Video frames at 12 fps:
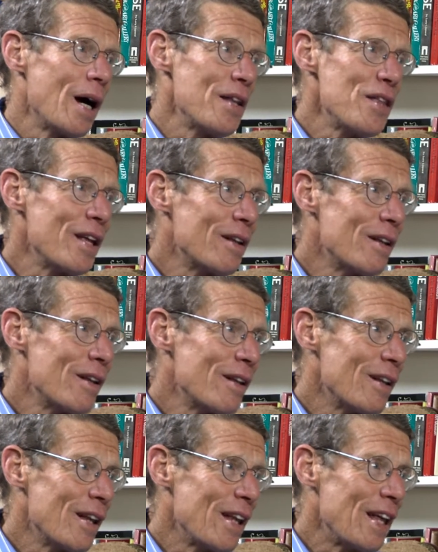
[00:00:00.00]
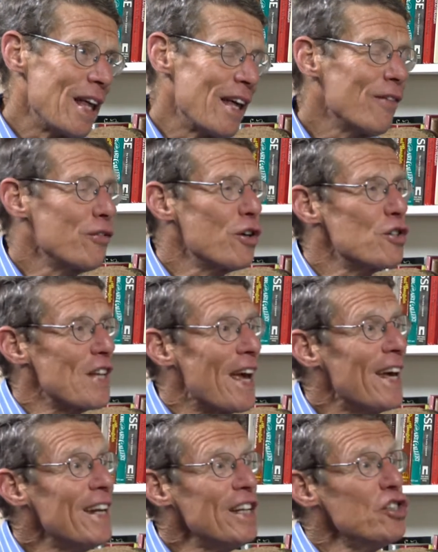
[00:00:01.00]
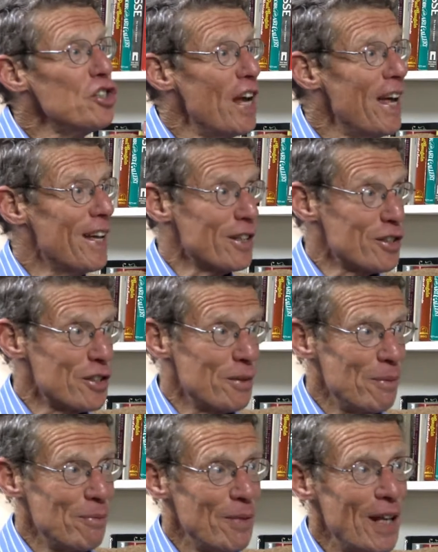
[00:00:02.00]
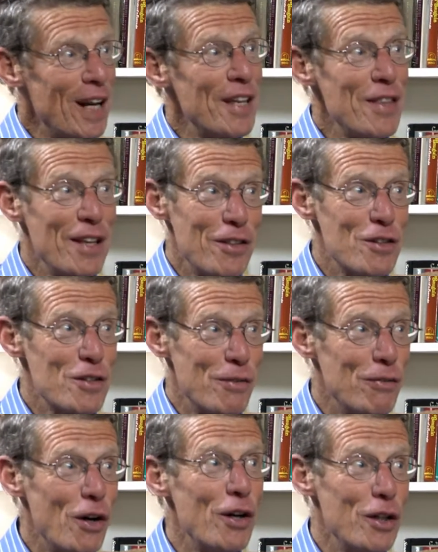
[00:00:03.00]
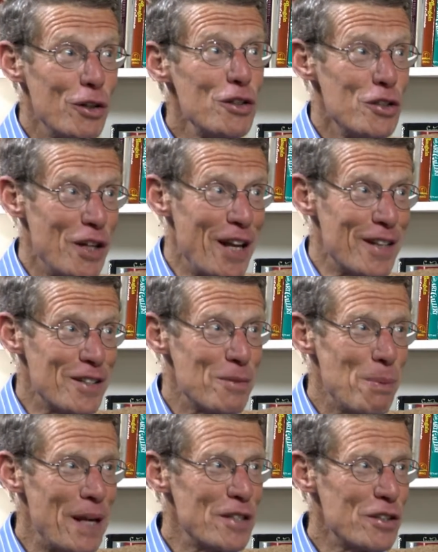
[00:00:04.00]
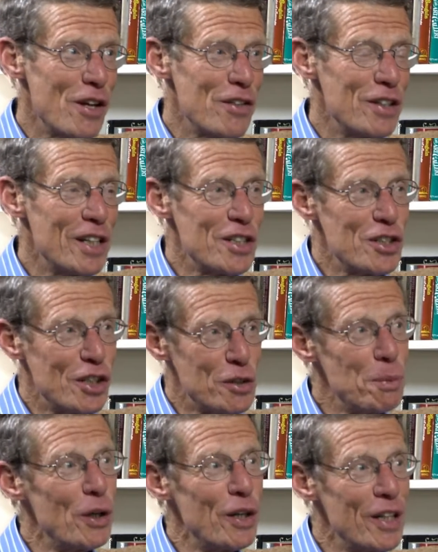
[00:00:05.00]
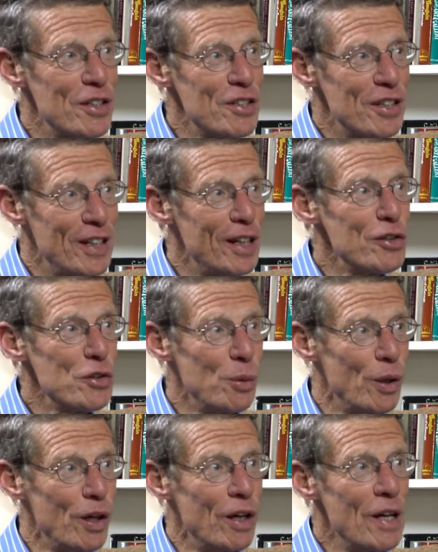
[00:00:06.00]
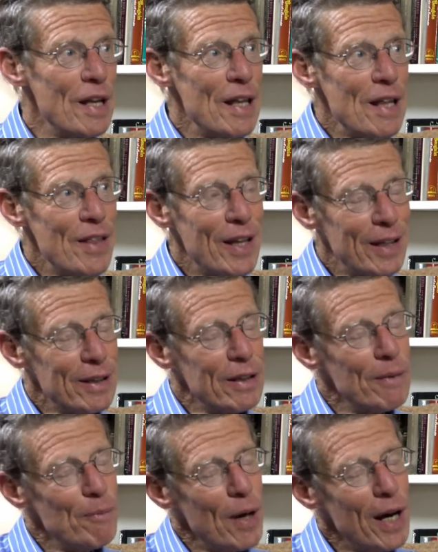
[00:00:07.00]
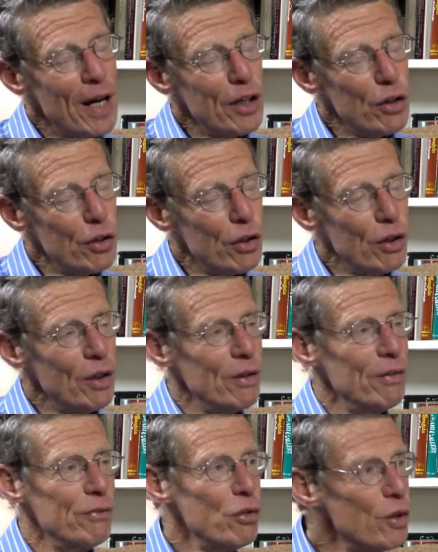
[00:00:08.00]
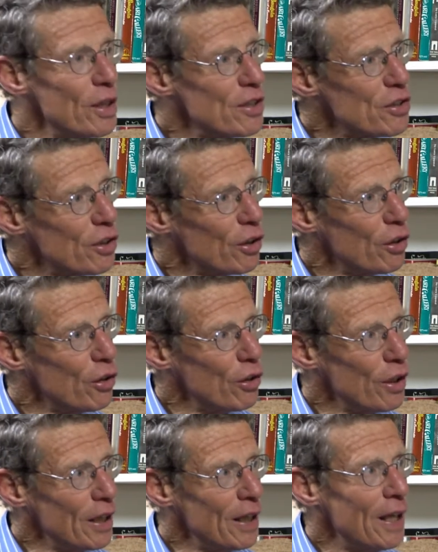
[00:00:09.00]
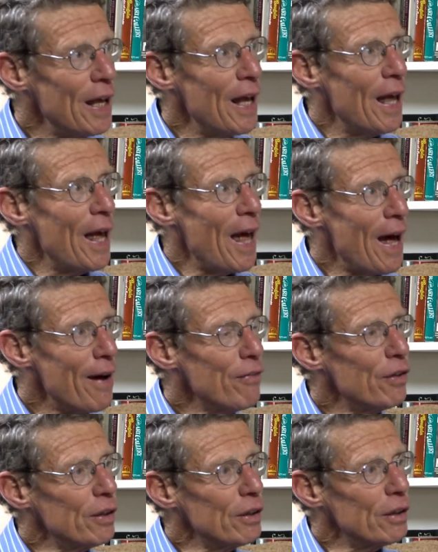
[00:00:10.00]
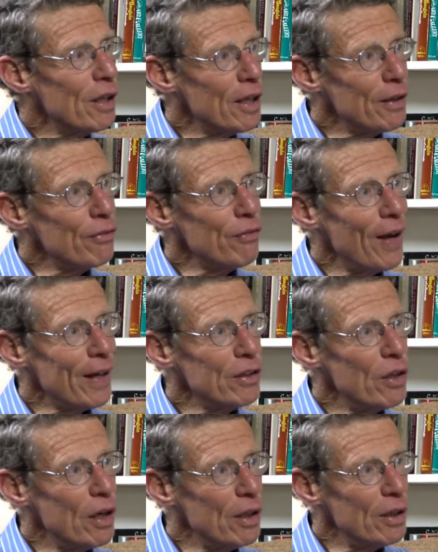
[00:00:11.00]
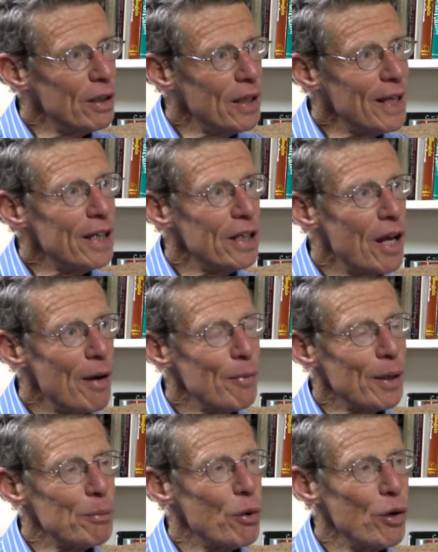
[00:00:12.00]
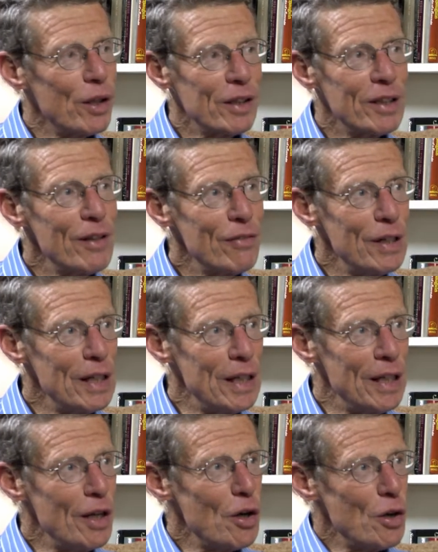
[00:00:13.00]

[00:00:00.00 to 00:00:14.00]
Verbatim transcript: I think if there's any chance, and I think there's a very good chance based on the Dutch experience and elsewhere, that hunger food insecurity have a, an effect on economic productivity,